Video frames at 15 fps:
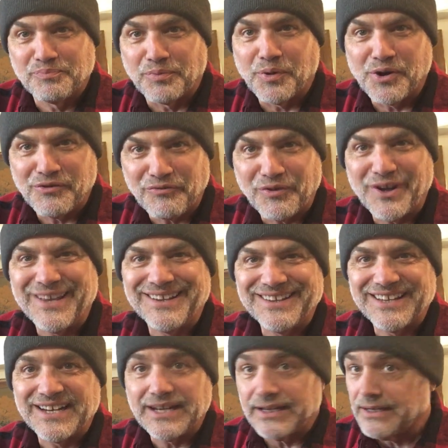
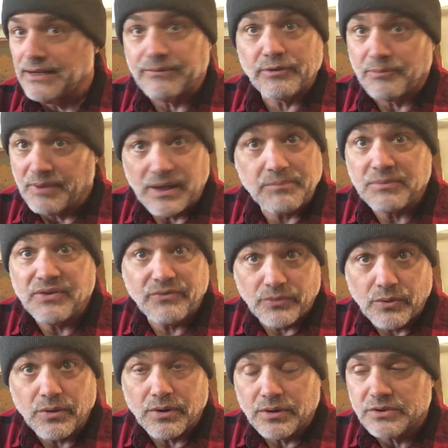boyfriend that I'd never met
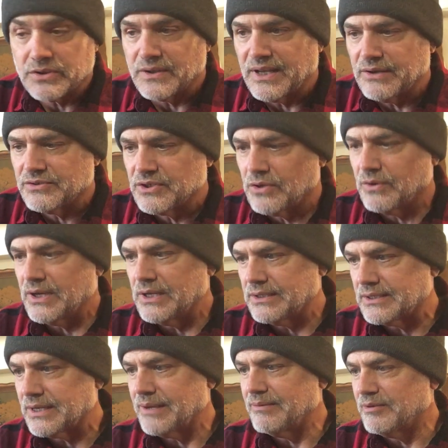before, so that was a
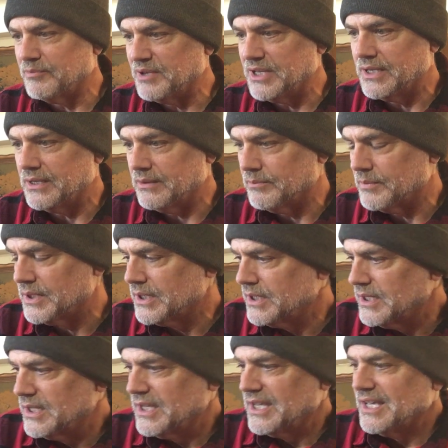great time to meet him.
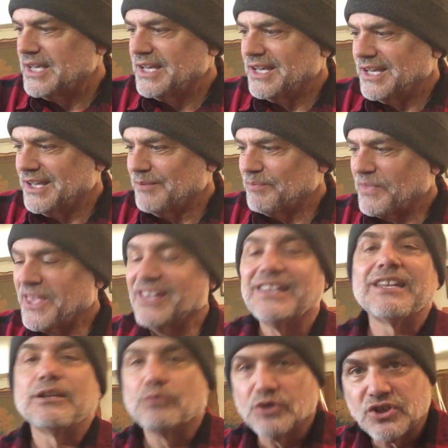And
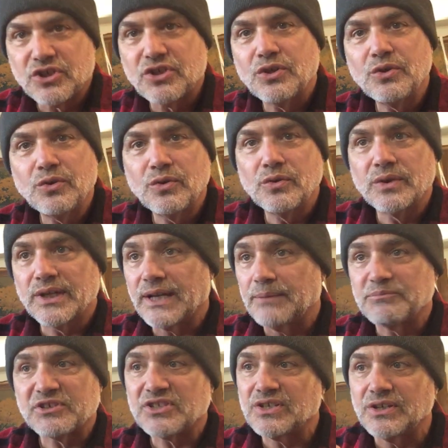then there were two, and
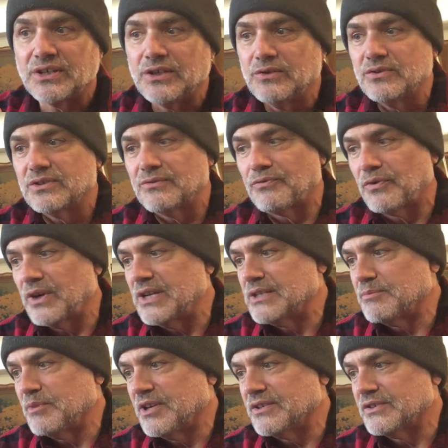I'm just going to use the
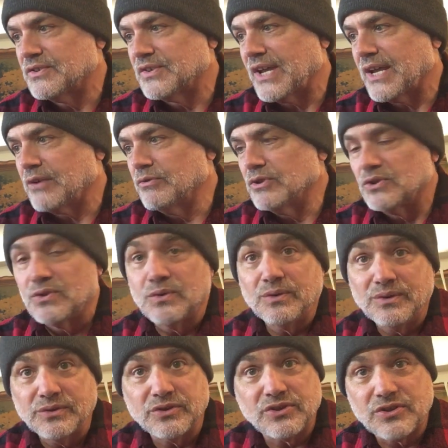phrase because it's accurate,
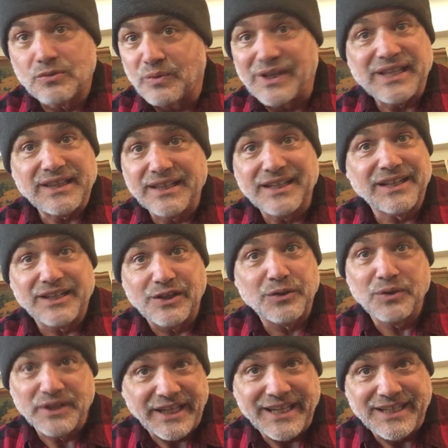two sweet little
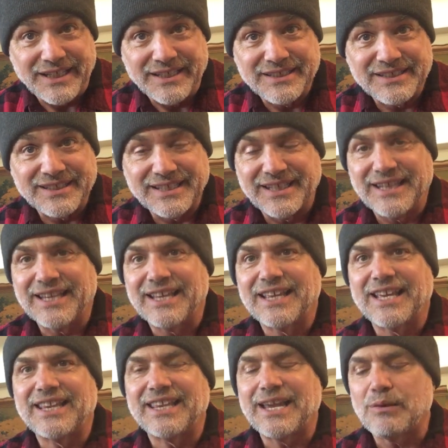old ladies,
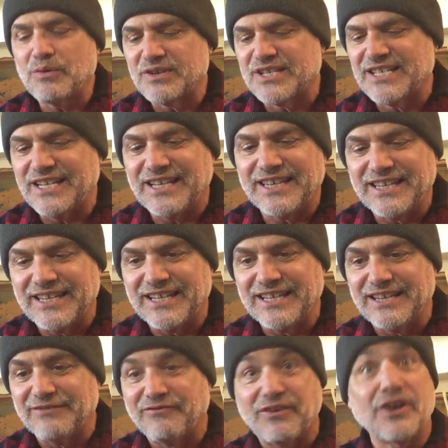and they were sitting
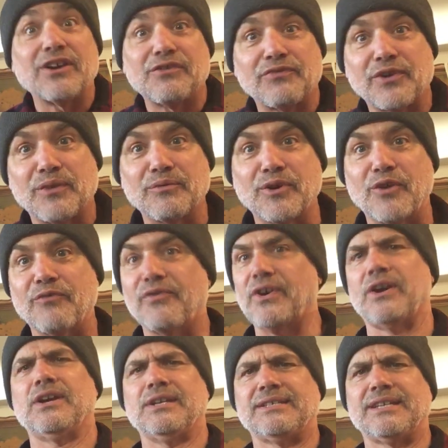in the very front row,
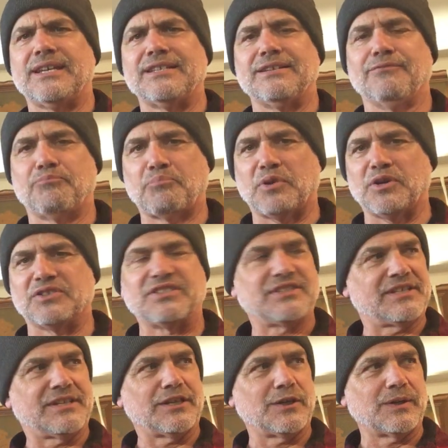very attentive,
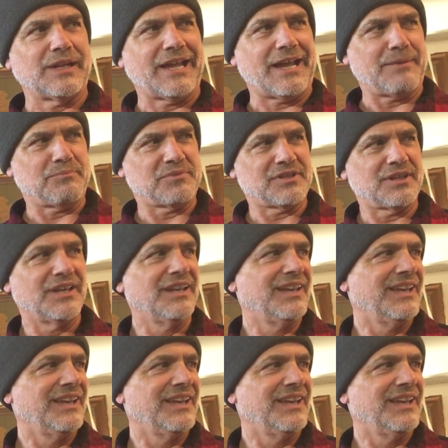purses in their laps.